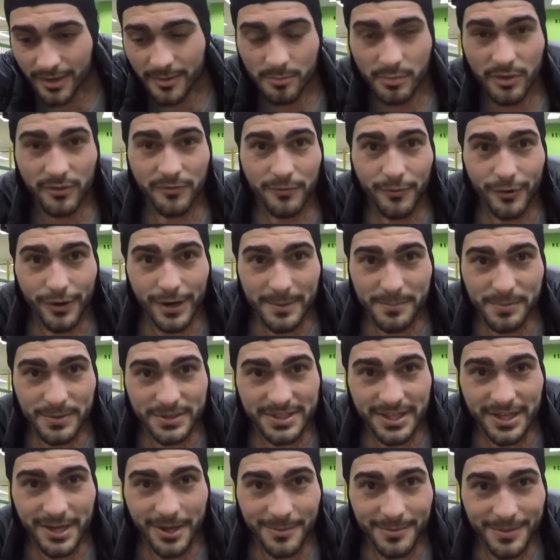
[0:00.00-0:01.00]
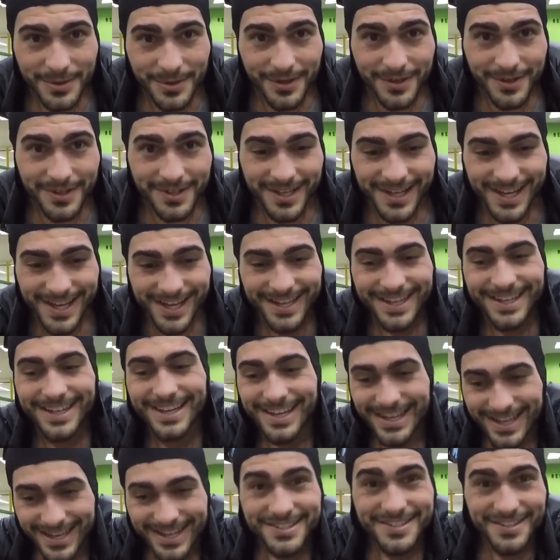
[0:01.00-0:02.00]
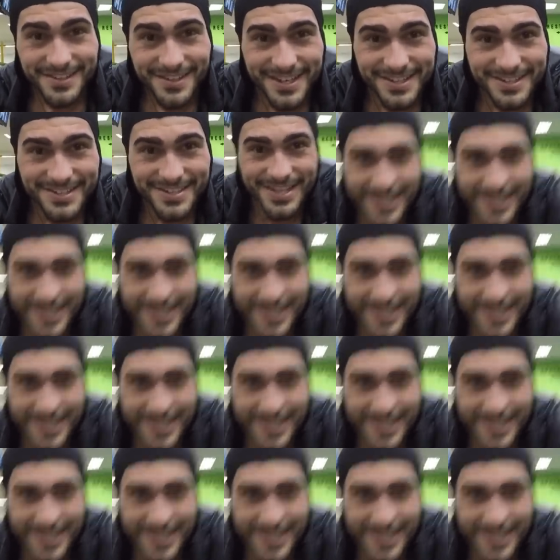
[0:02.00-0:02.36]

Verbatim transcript: before I put the helmet on. So let's